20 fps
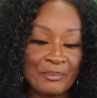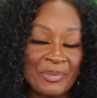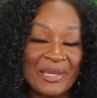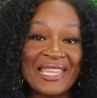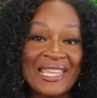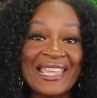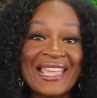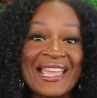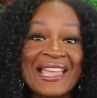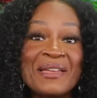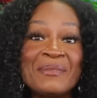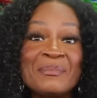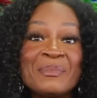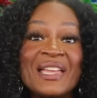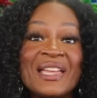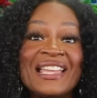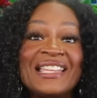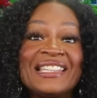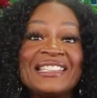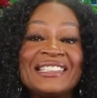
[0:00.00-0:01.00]
we
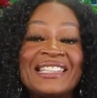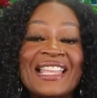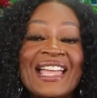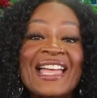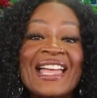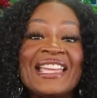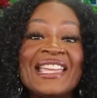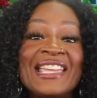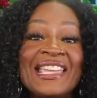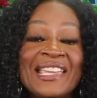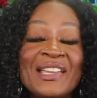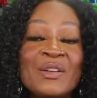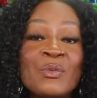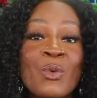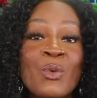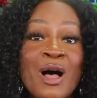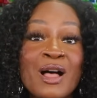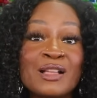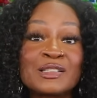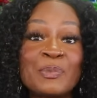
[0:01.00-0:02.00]
began that he
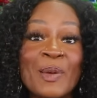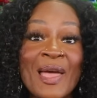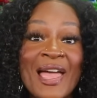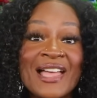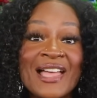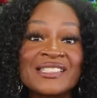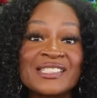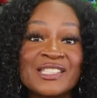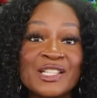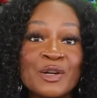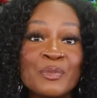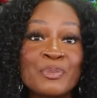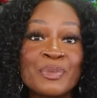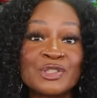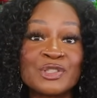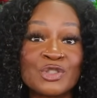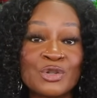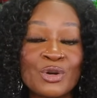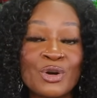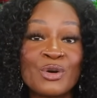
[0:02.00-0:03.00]
walked past their
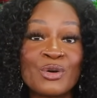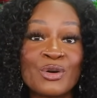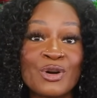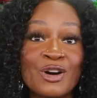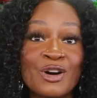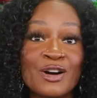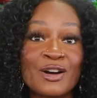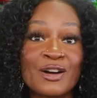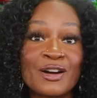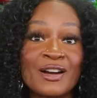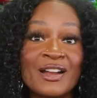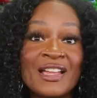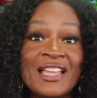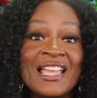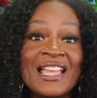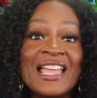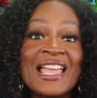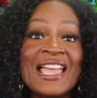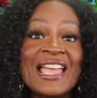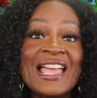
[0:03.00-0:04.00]
patrol car
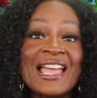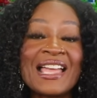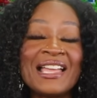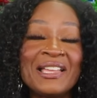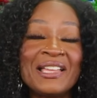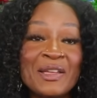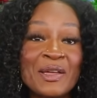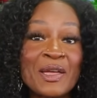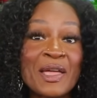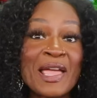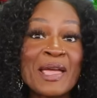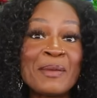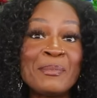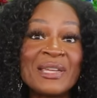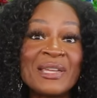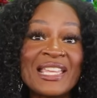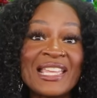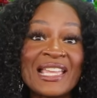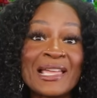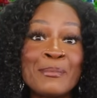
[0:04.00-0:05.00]
and
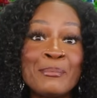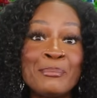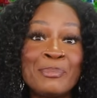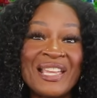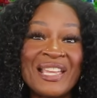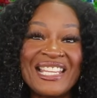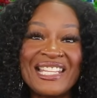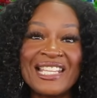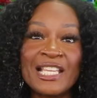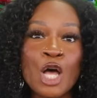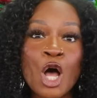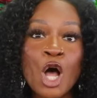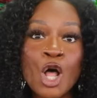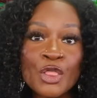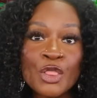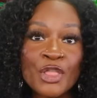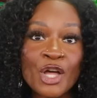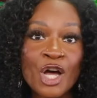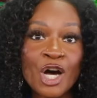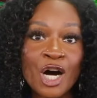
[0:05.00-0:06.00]
began beating
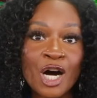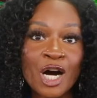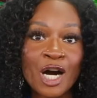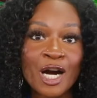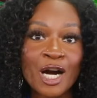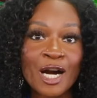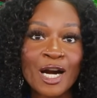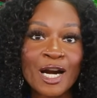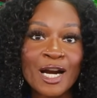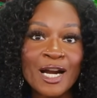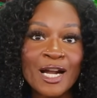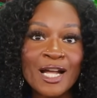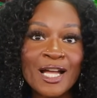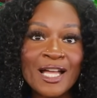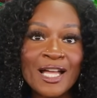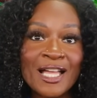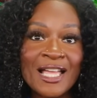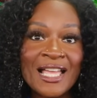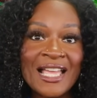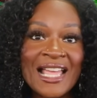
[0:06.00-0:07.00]
on the car
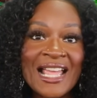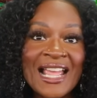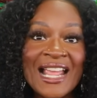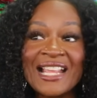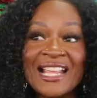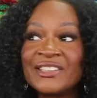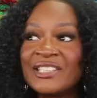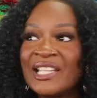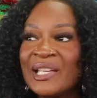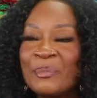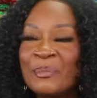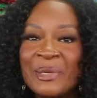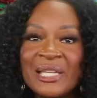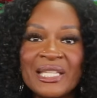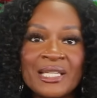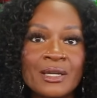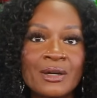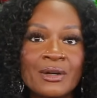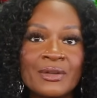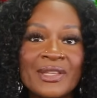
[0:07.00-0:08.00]
and then
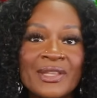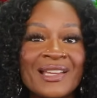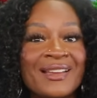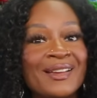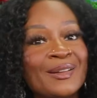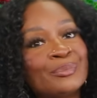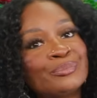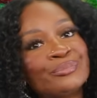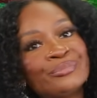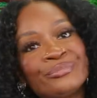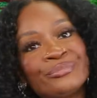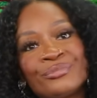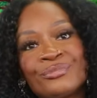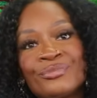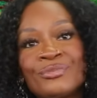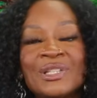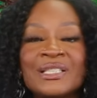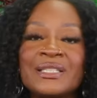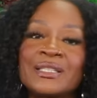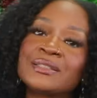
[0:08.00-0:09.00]
beating on them.
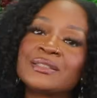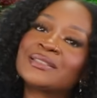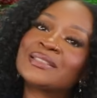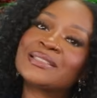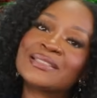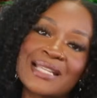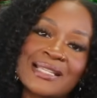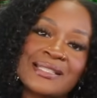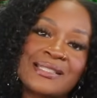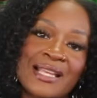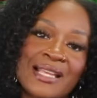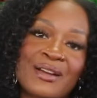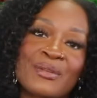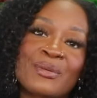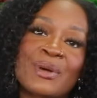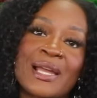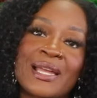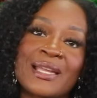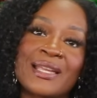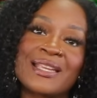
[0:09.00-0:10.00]
What does that sound
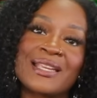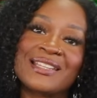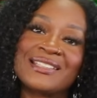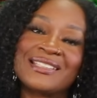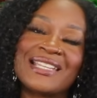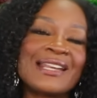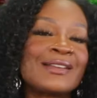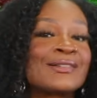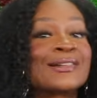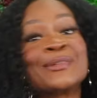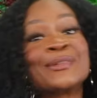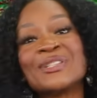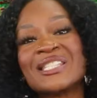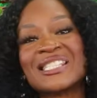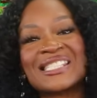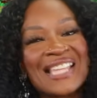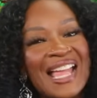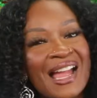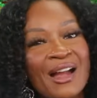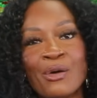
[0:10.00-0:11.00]
right? That don't even
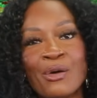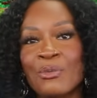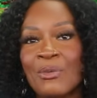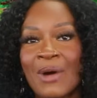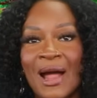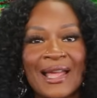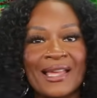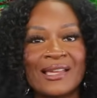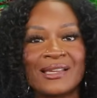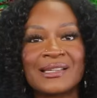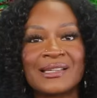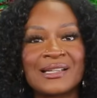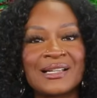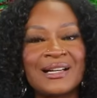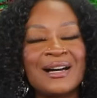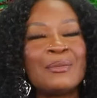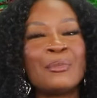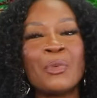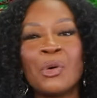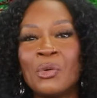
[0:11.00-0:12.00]
sound right.
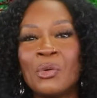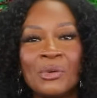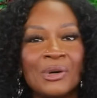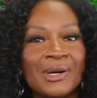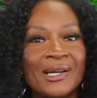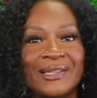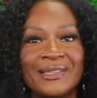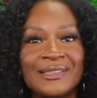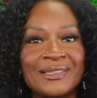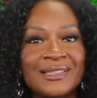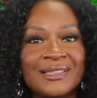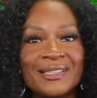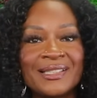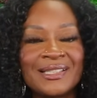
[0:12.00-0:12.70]
Come on.